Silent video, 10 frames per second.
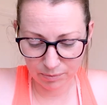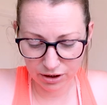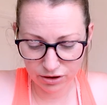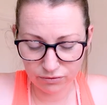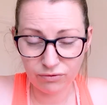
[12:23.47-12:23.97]

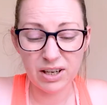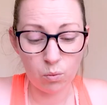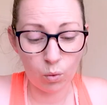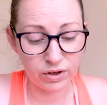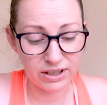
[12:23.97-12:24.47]
but I just really
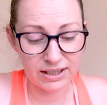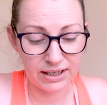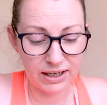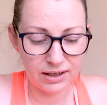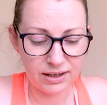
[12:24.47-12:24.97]
wanted
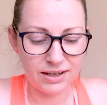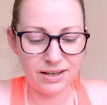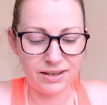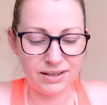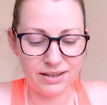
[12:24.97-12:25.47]
it.
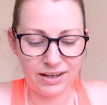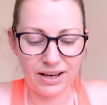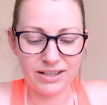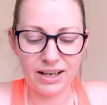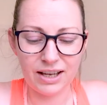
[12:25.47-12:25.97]

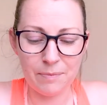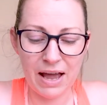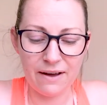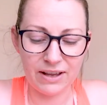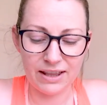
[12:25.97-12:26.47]
I was like, I'm
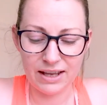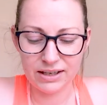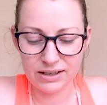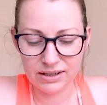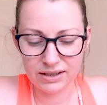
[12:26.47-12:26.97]
having
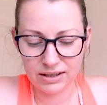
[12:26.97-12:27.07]
this.